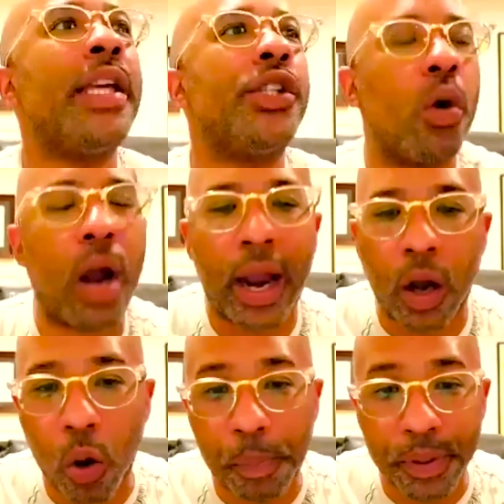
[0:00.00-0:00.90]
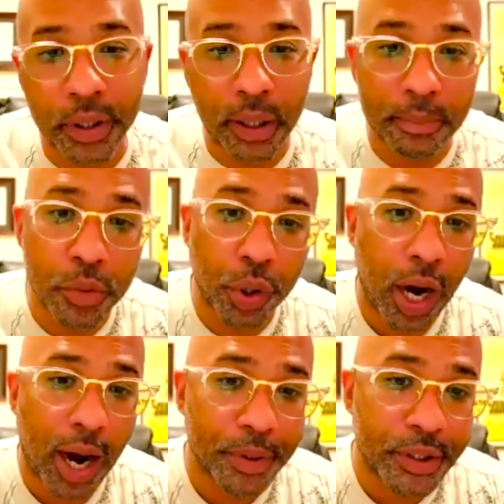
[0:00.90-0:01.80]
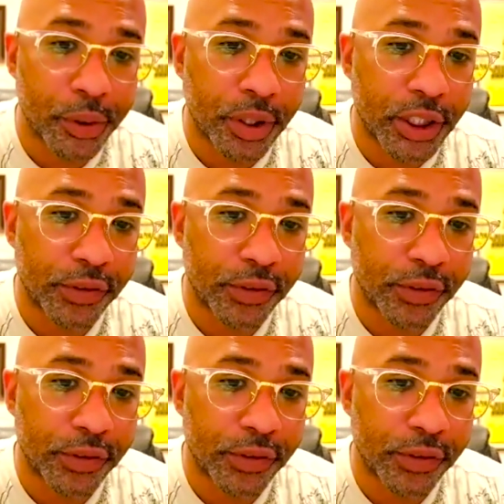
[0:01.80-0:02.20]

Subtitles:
sure I opened up more opportunities